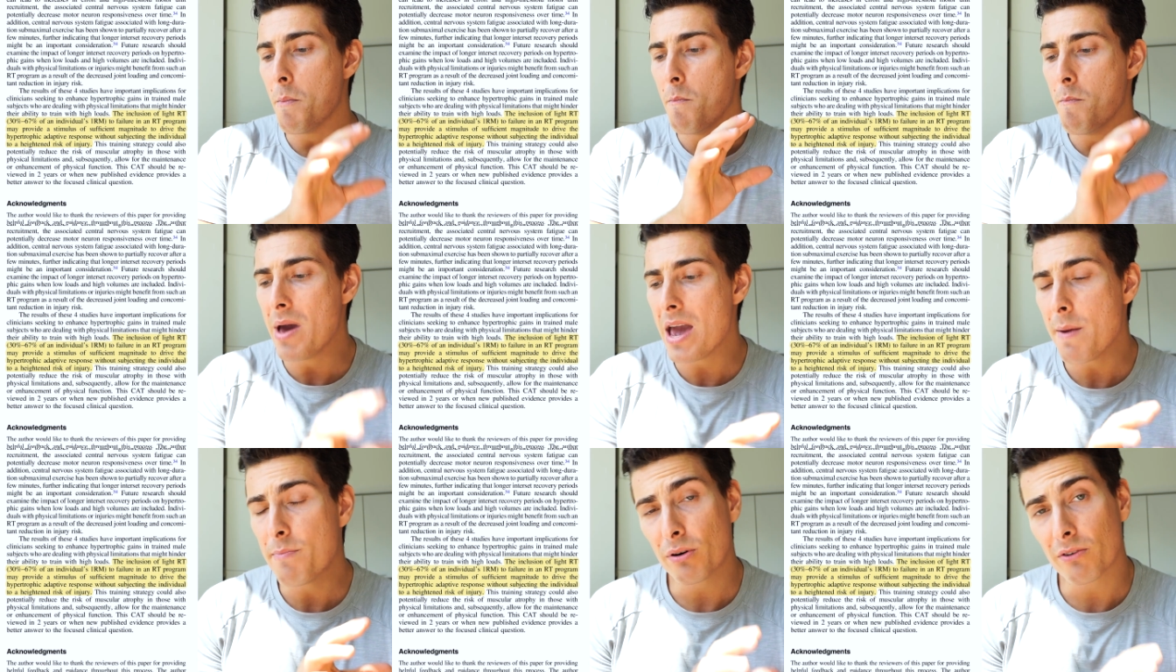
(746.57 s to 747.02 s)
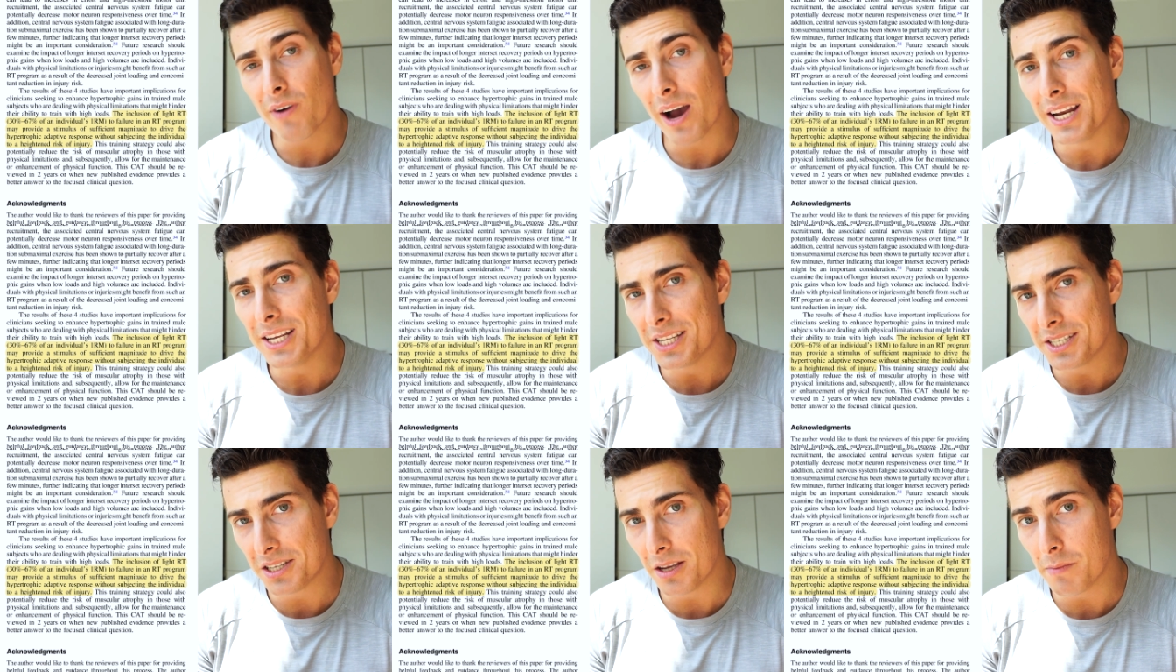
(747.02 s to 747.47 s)
may
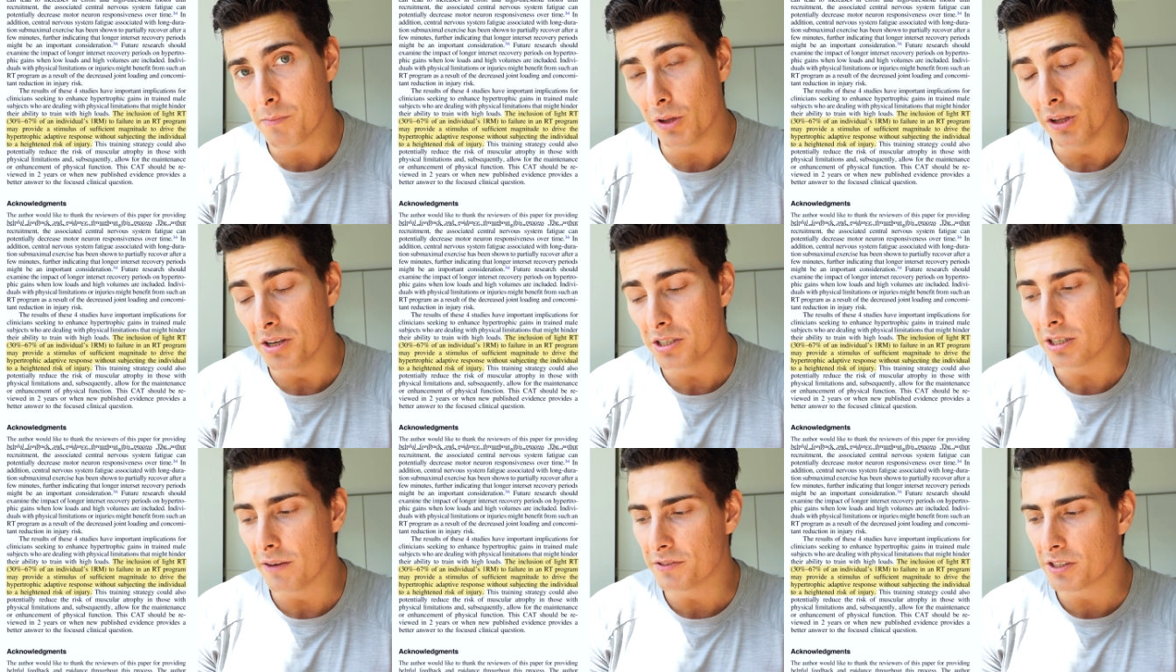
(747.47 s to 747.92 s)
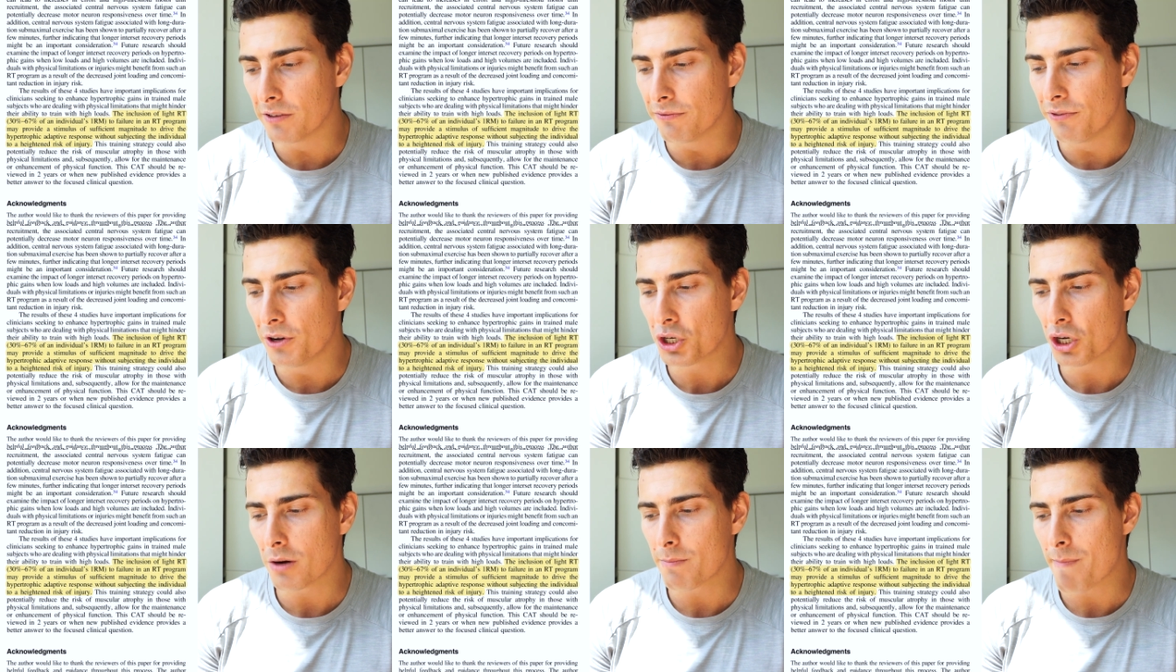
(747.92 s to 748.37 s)
provide a stimulus of
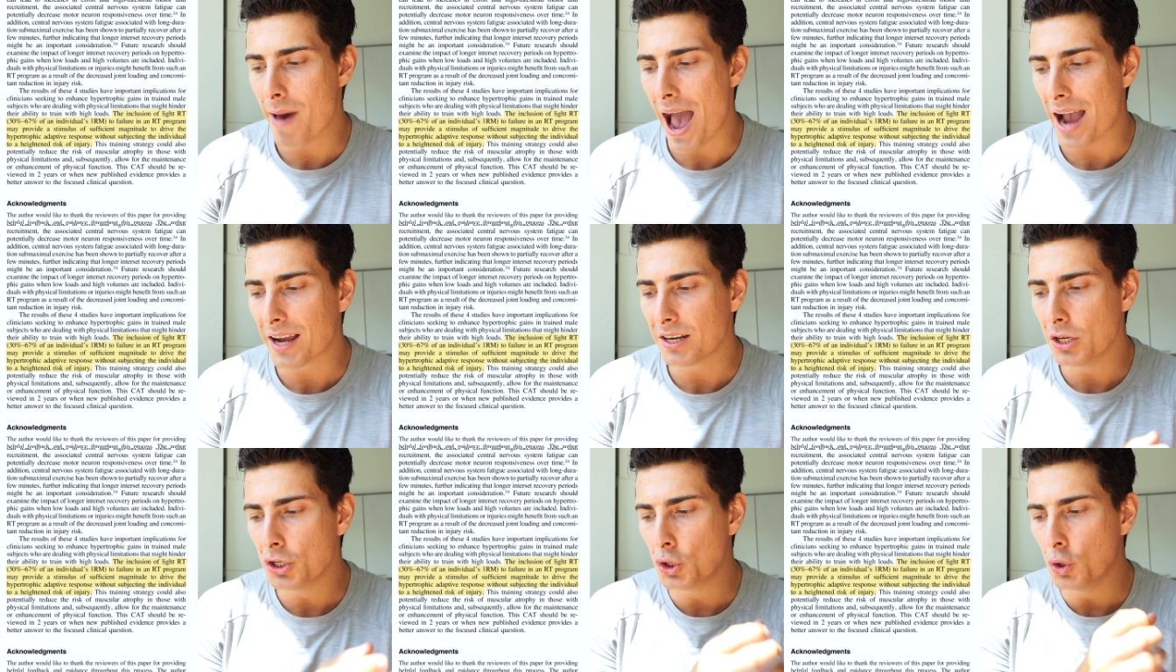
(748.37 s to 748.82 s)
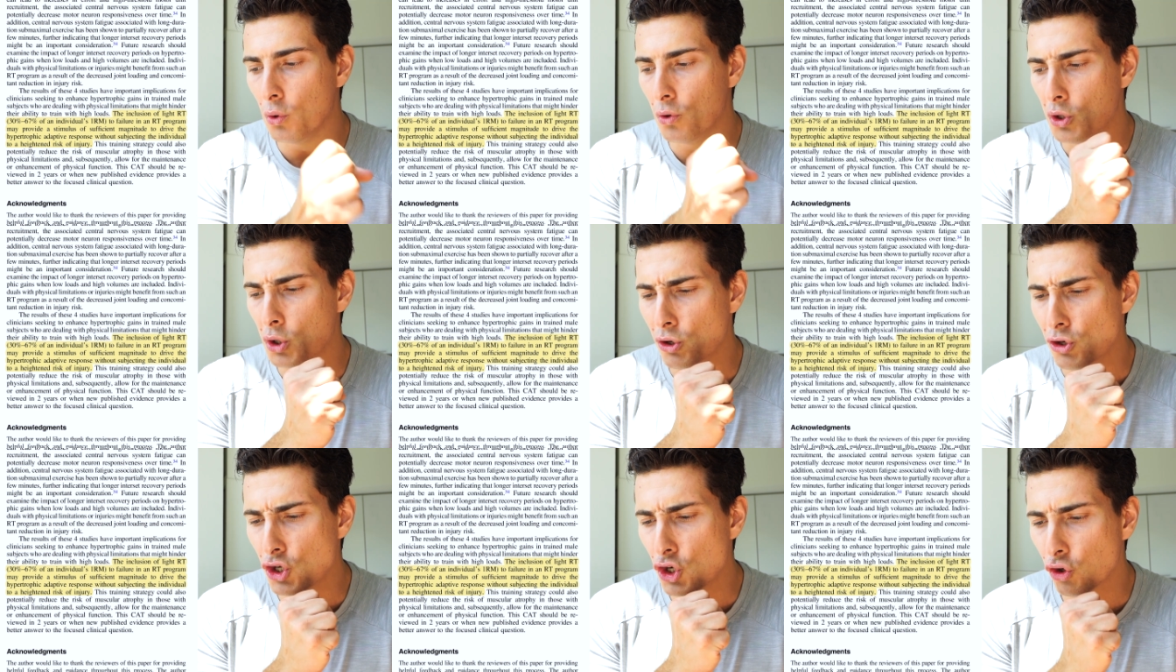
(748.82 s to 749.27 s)
sufficient magnitude
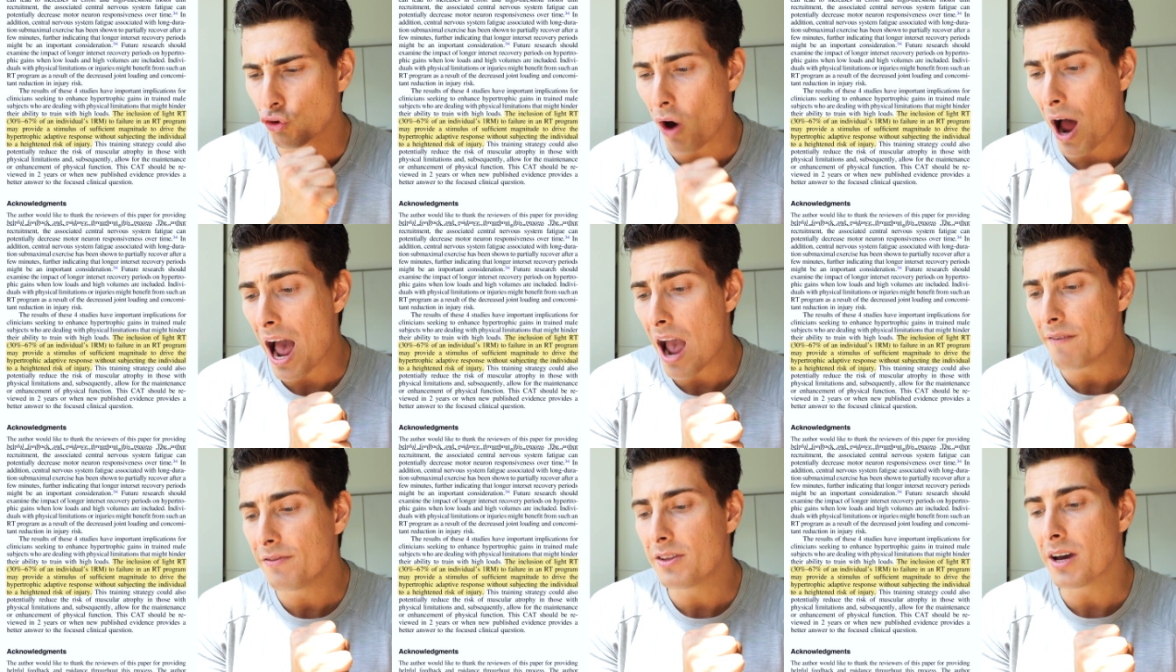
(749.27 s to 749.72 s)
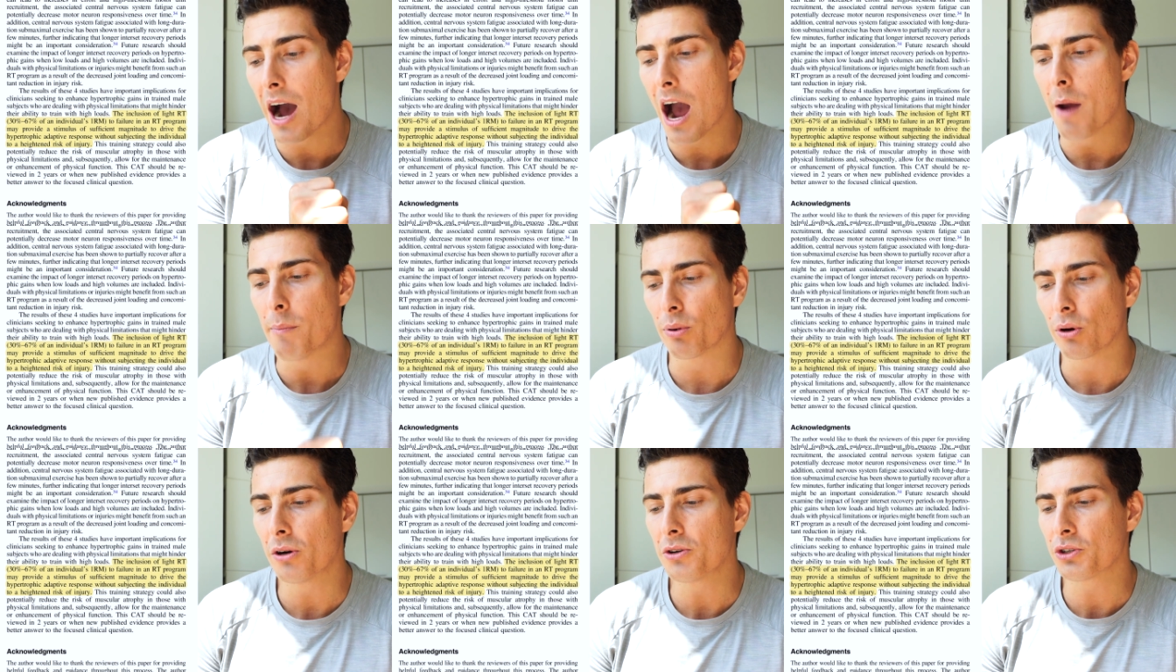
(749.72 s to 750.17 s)
to drive the
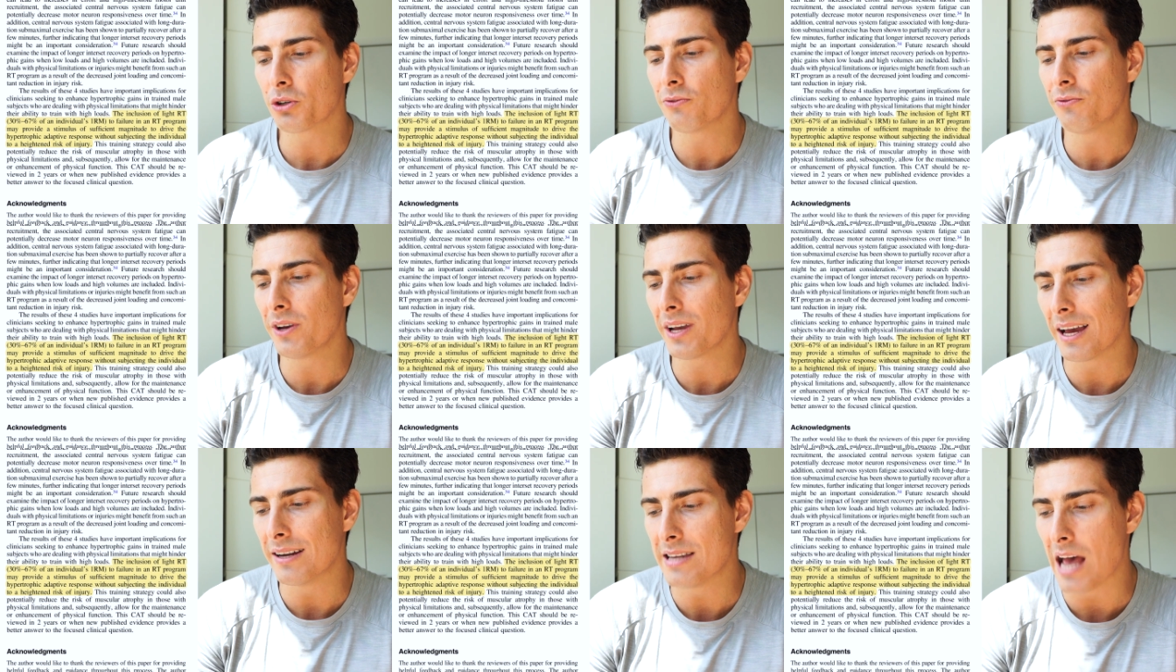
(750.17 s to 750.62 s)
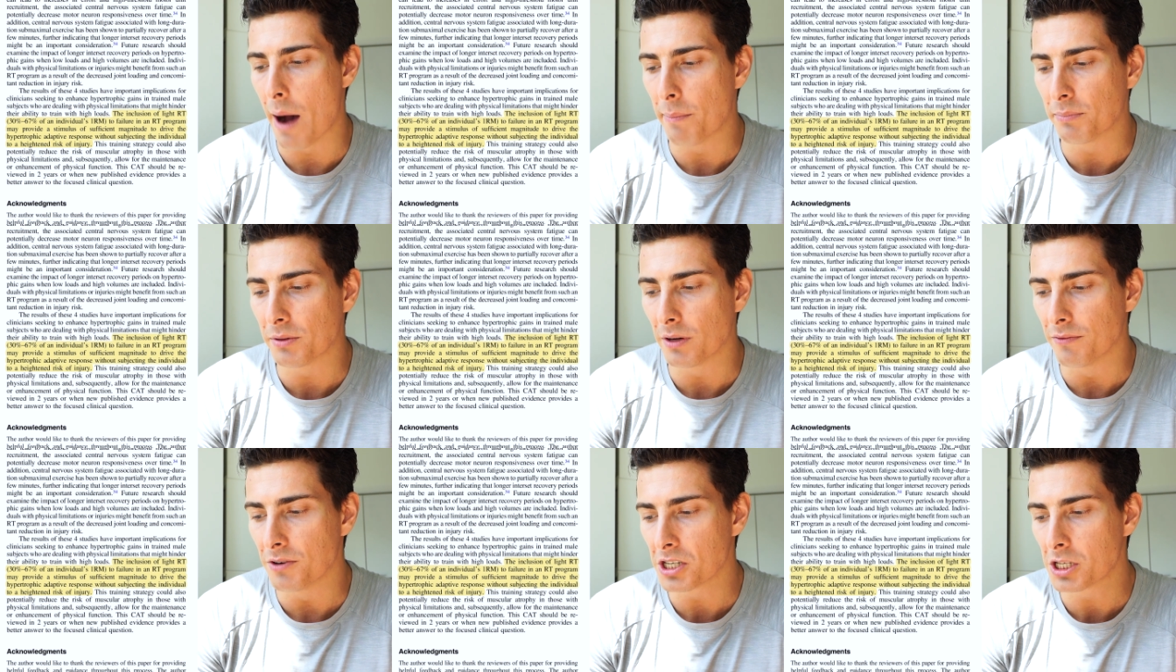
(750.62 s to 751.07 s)
hypertrophic
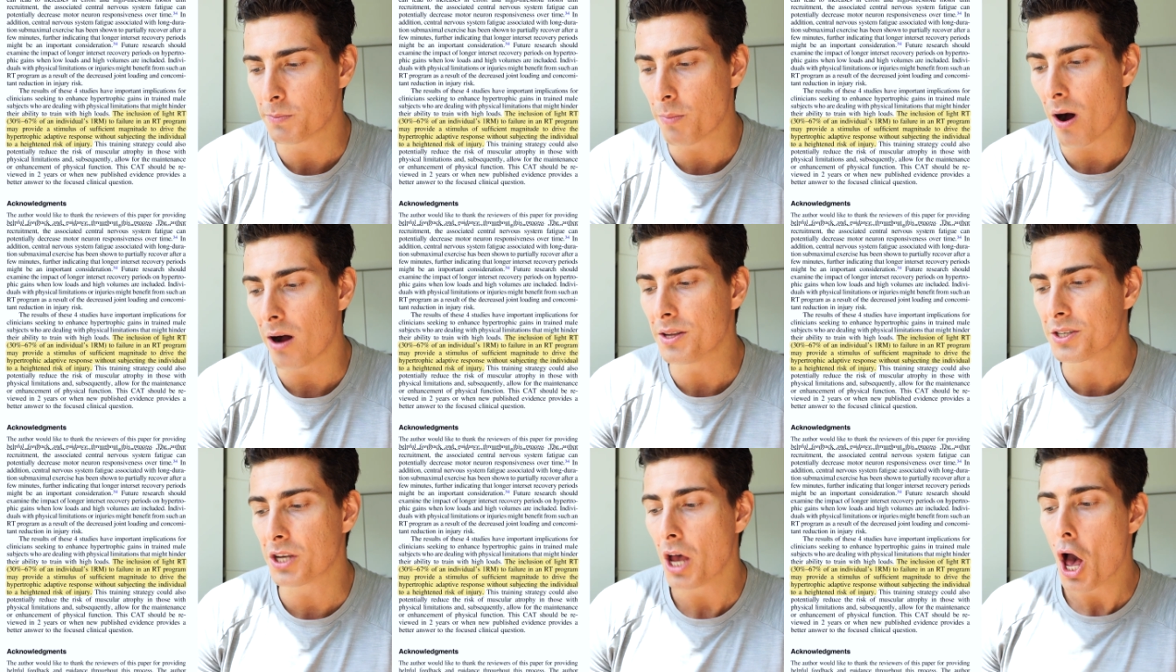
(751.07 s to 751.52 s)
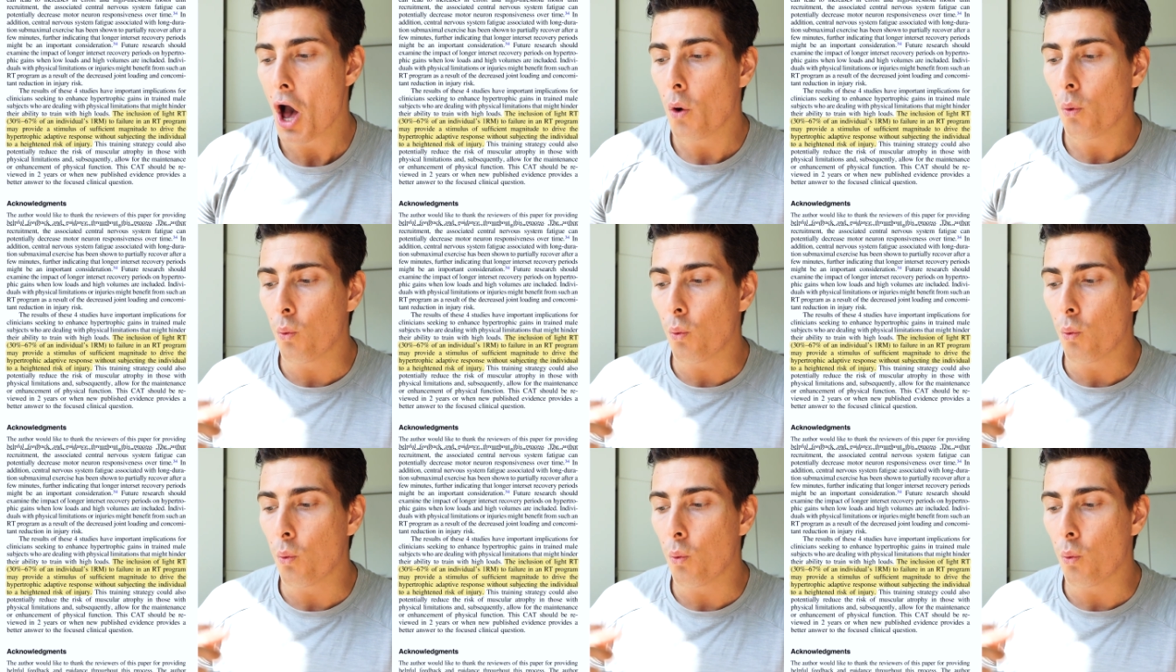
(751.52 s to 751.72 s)
adaptive response